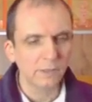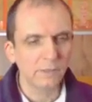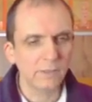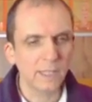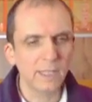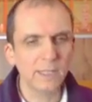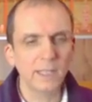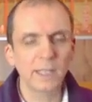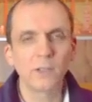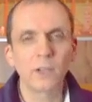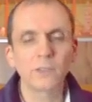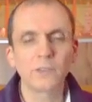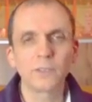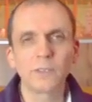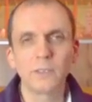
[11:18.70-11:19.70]
They
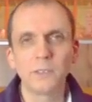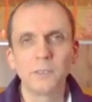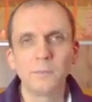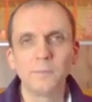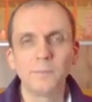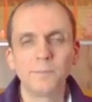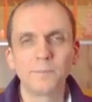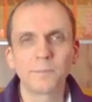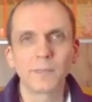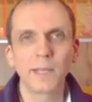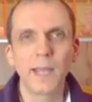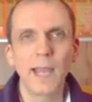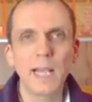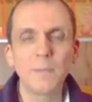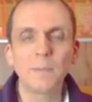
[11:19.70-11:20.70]
cannot
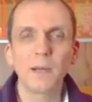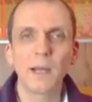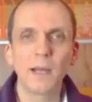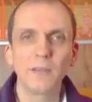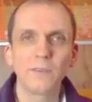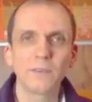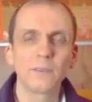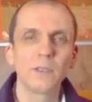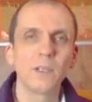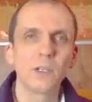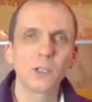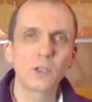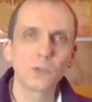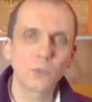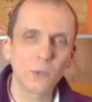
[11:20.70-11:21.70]
help us
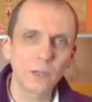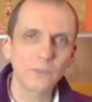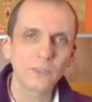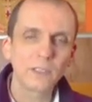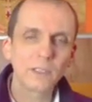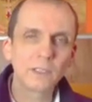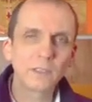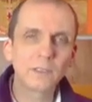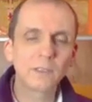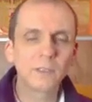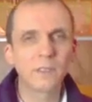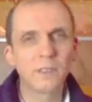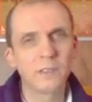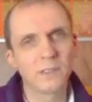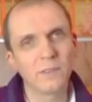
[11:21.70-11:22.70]
crossing
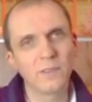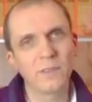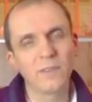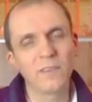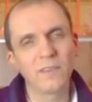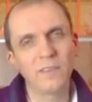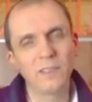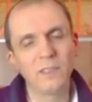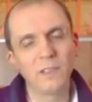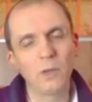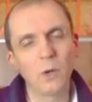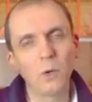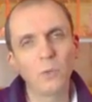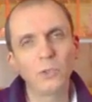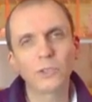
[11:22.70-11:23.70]
the
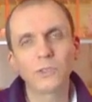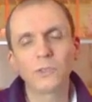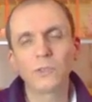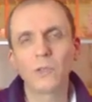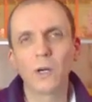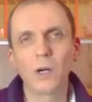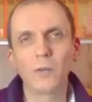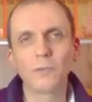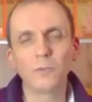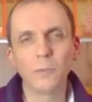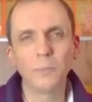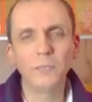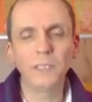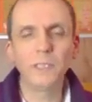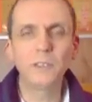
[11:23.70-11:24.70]
ocean of
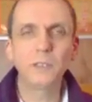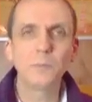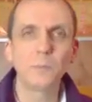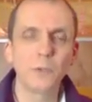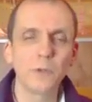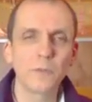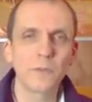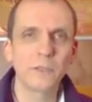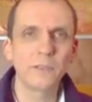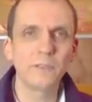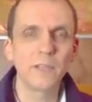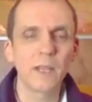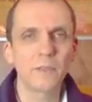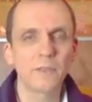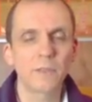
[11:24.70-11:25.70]
repeated birth and
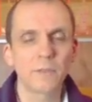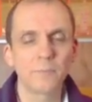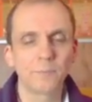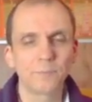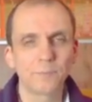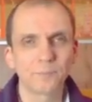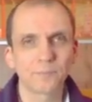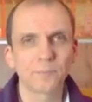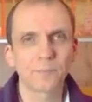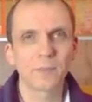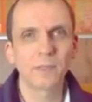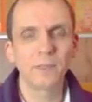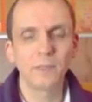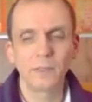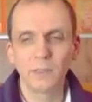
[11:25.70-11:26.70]
death.
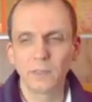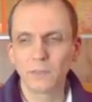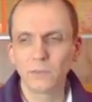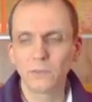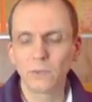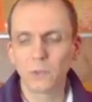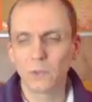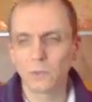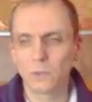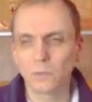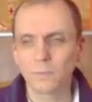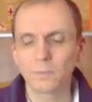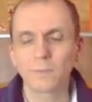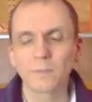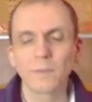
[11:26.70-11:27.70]

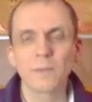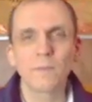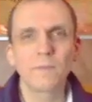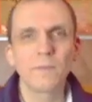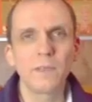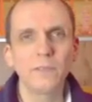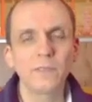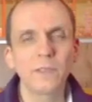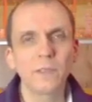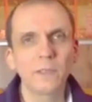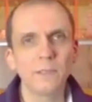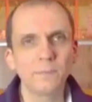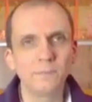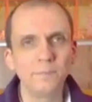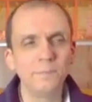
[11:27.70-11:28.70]
So this
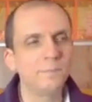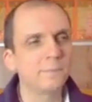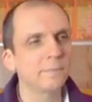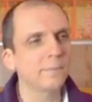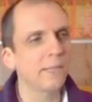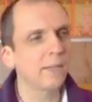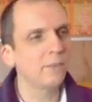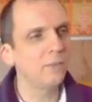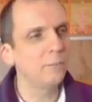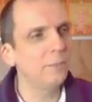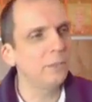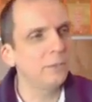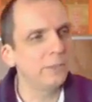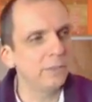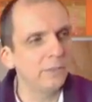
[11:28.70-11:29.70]

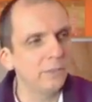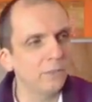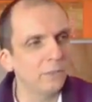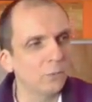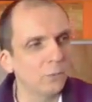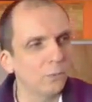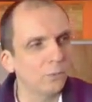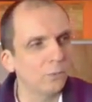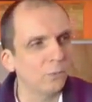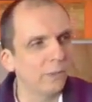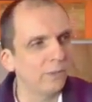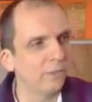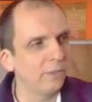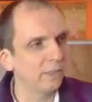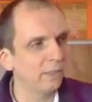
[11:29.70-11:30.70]
experience,
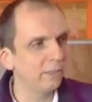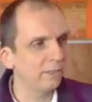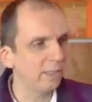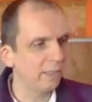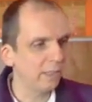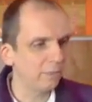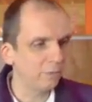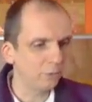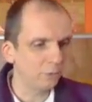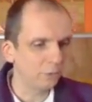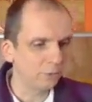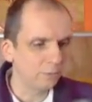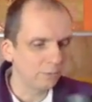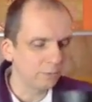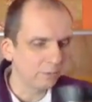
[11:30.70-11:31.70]
one second, I have
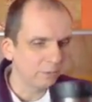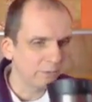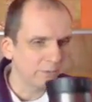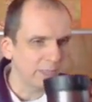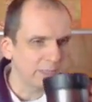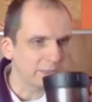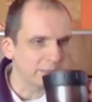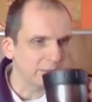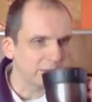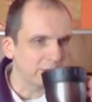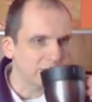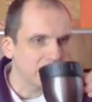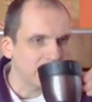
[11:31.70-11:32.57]
to take a